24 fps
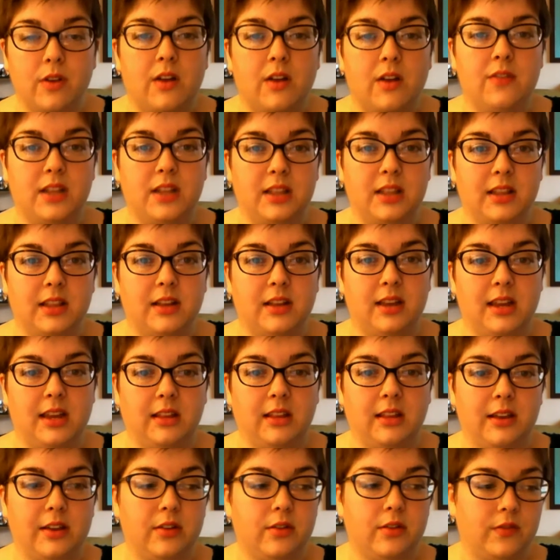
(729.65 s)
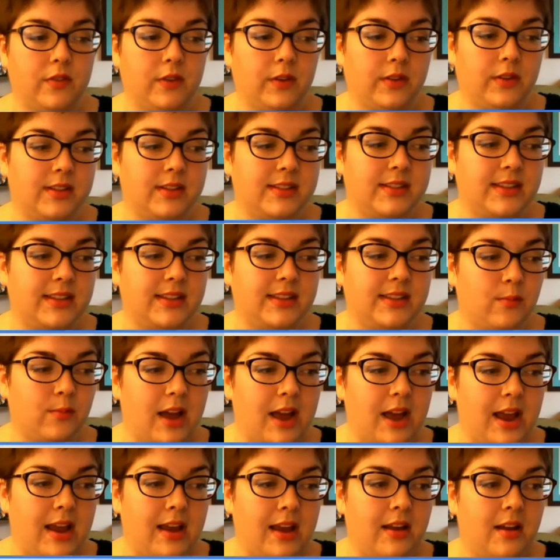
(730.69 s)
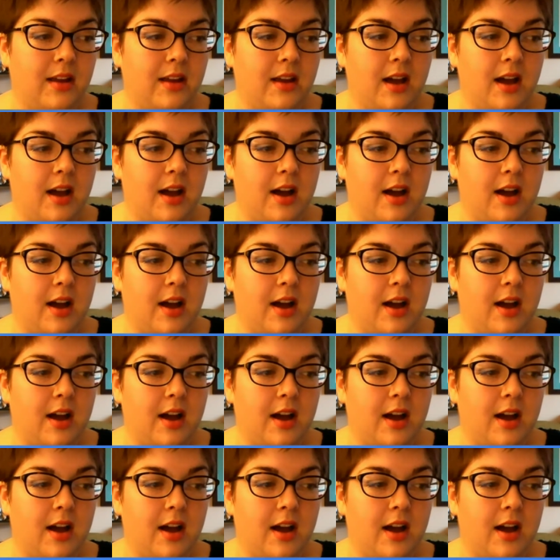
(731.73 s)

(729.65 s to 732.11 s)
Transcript: involved in Little eLit who feel the same way,